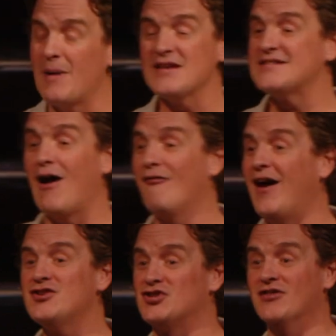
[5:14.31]
about
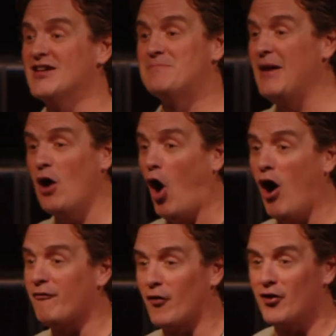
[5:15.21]
salvation that's being
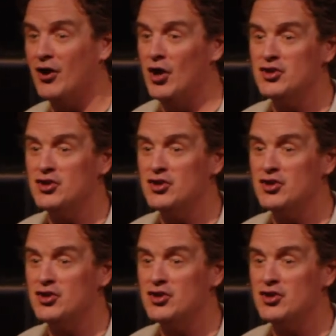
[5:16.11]
offered